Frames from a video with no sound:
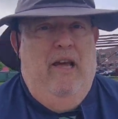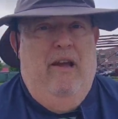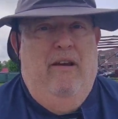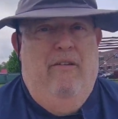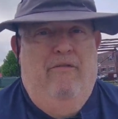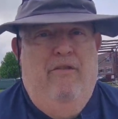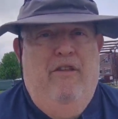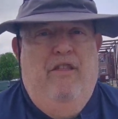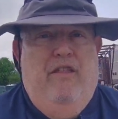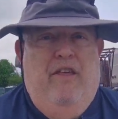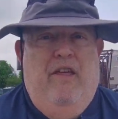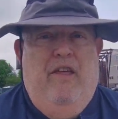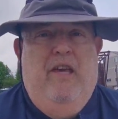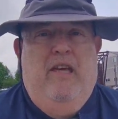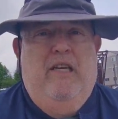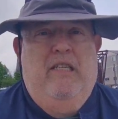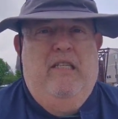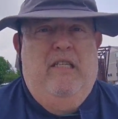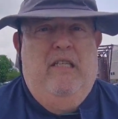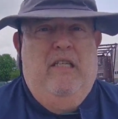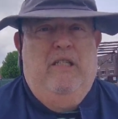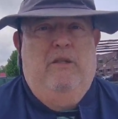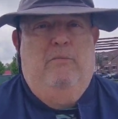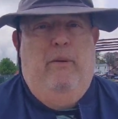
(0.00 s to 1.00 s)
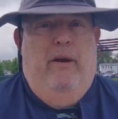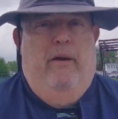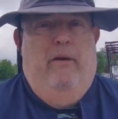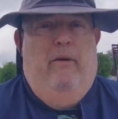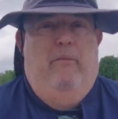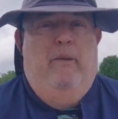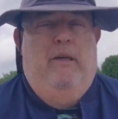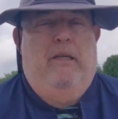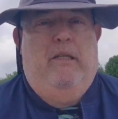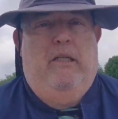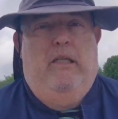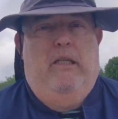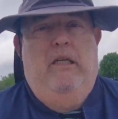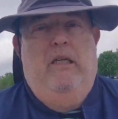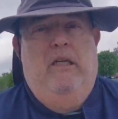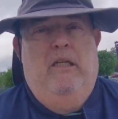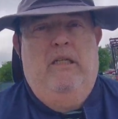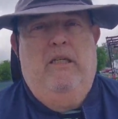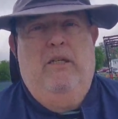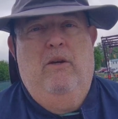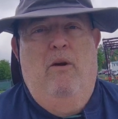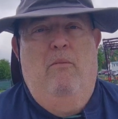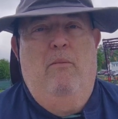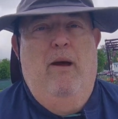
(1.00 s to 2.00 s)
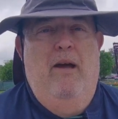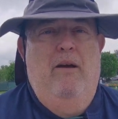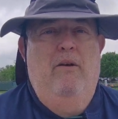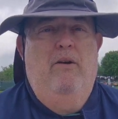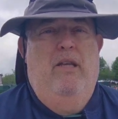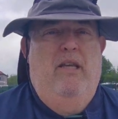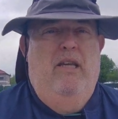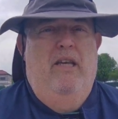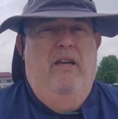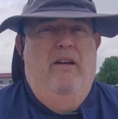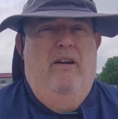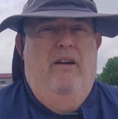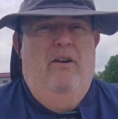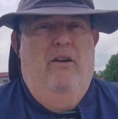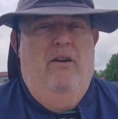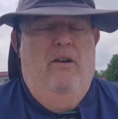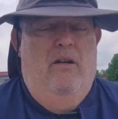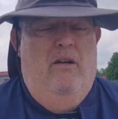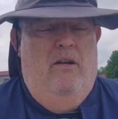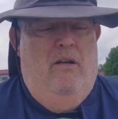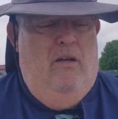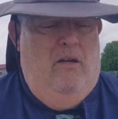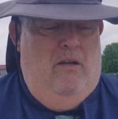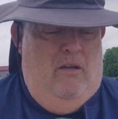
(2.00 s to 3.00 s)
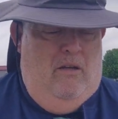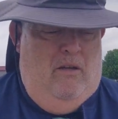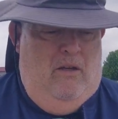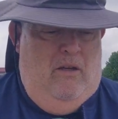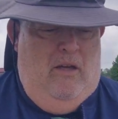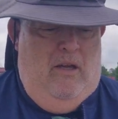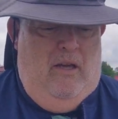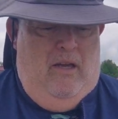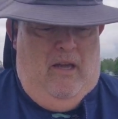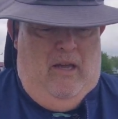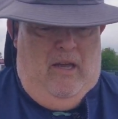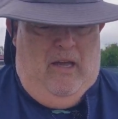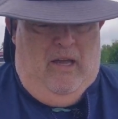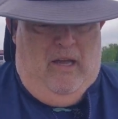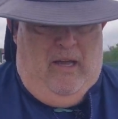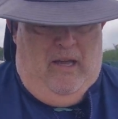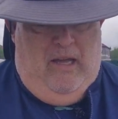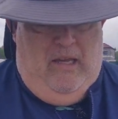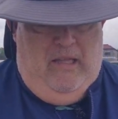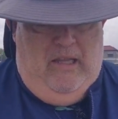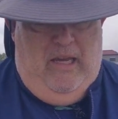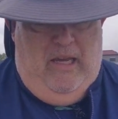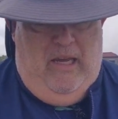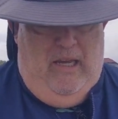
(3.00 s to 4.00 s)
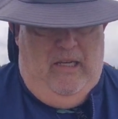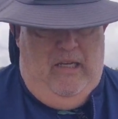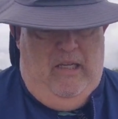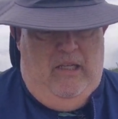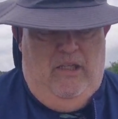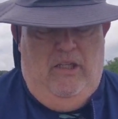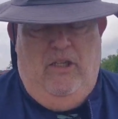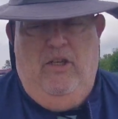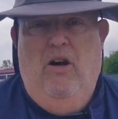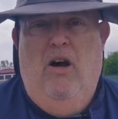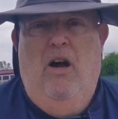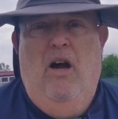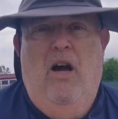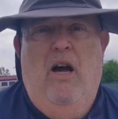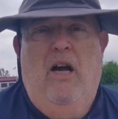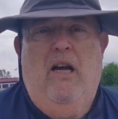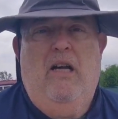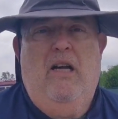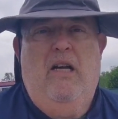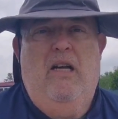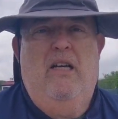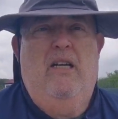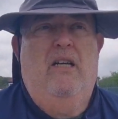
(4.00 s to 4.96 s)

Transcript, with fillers: everything is an experiment so I'm out here at the end of the dock